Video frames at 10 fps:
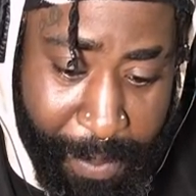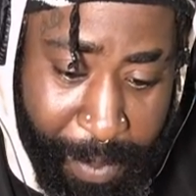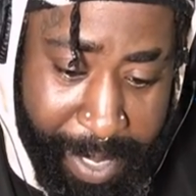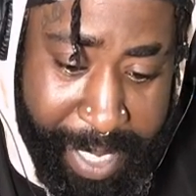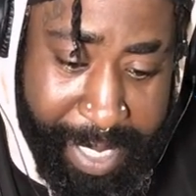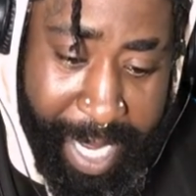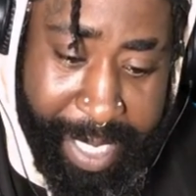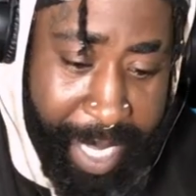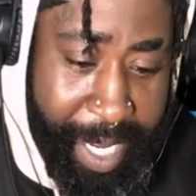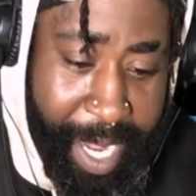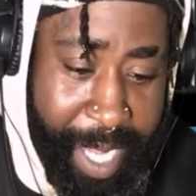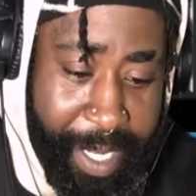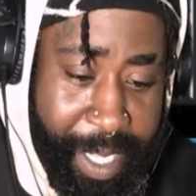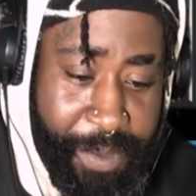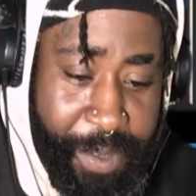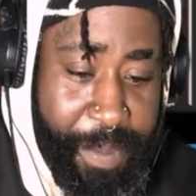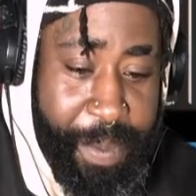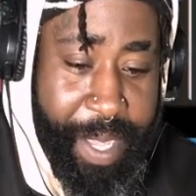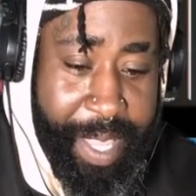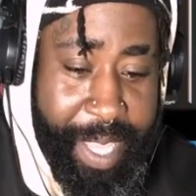One of these guys I got as free to
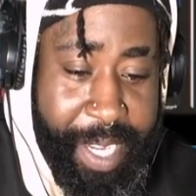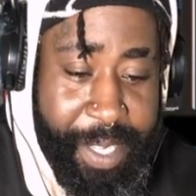play, and then